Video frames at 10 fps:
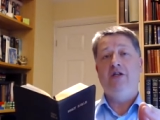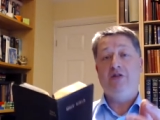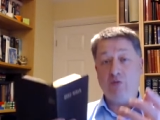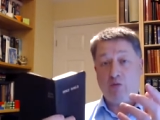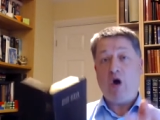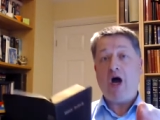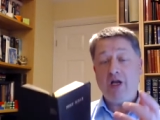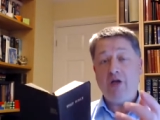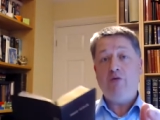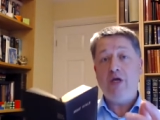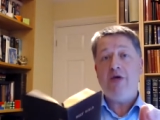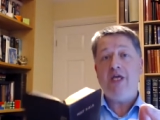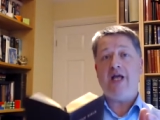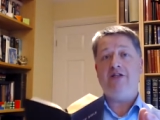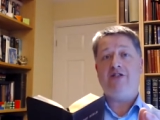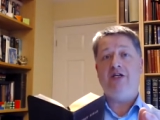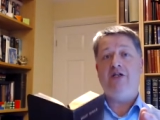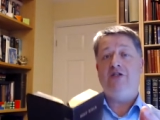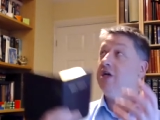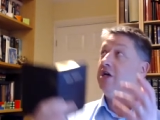that while we were yet
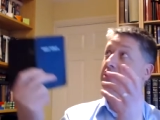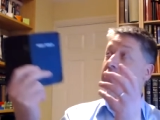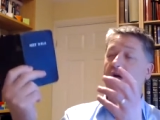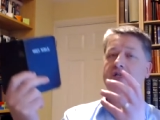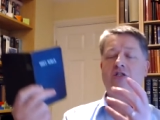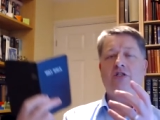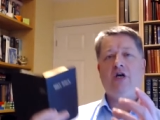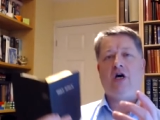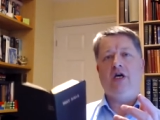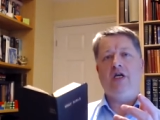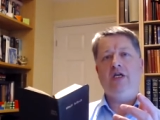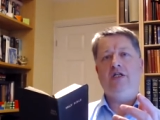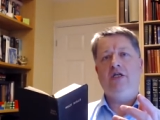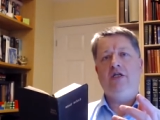sinners, Christ died